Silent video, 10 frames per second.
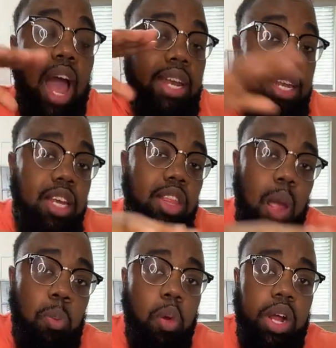I need
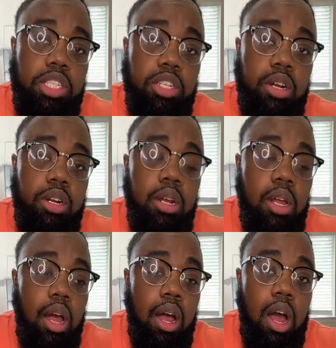that pressure
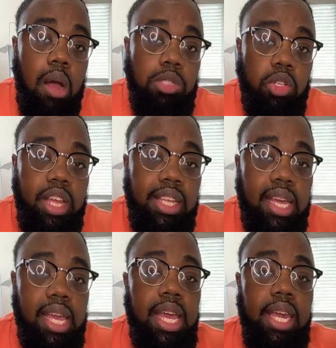so that
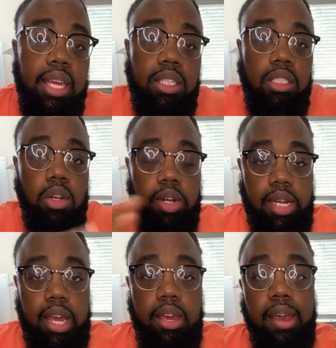the heat can
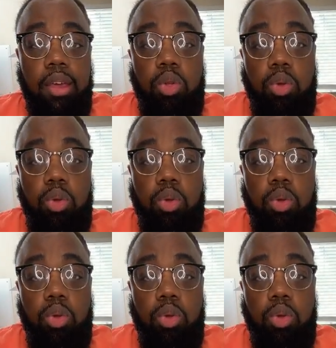circulate